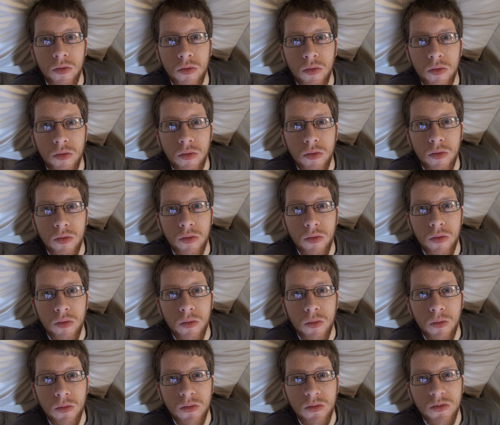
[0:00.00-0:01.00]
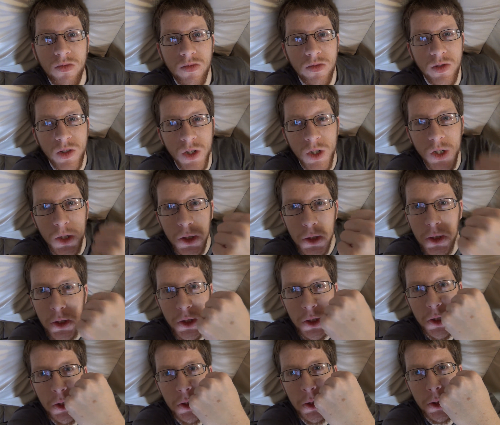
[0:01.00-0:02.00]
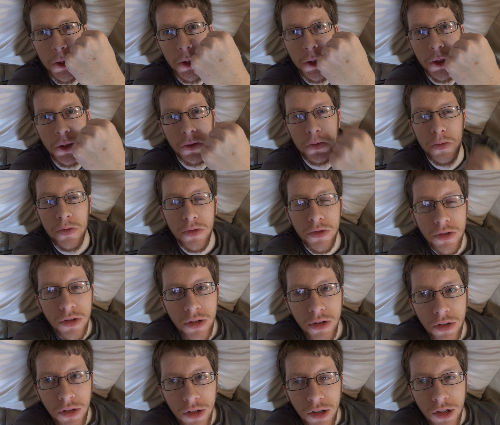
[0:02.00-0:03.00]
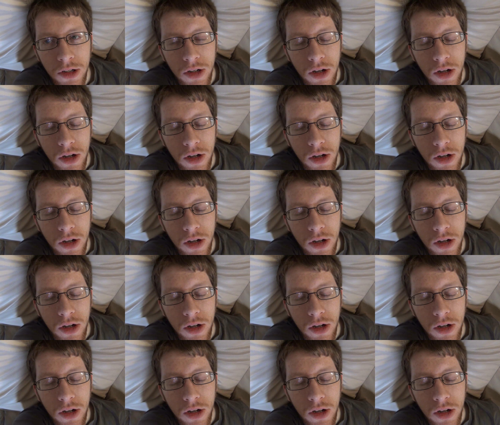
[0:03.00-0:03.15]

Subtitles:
[no speech]